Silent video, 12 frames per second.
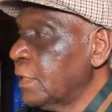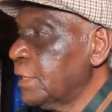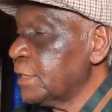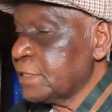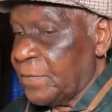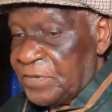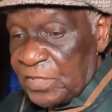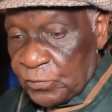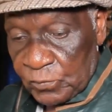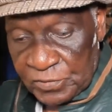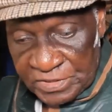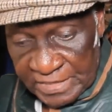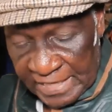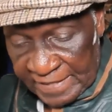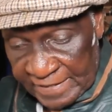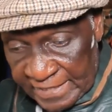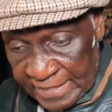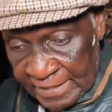and sometimes we would stay
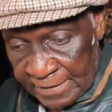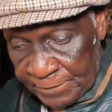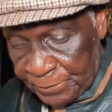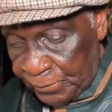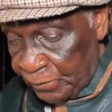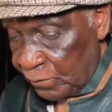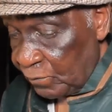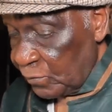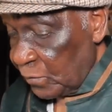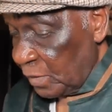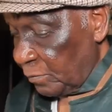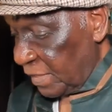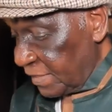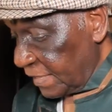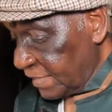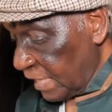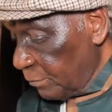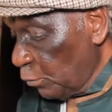there. By
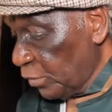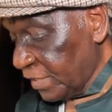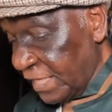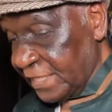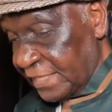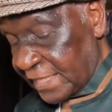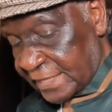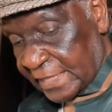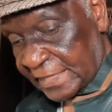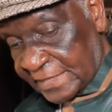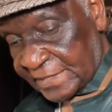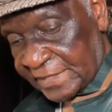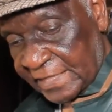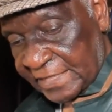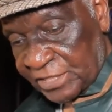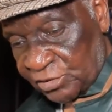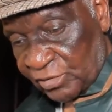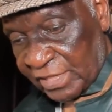that time, we were running that Kasisi
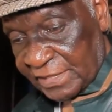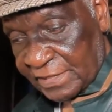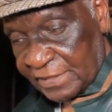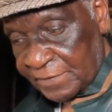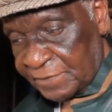restaurant.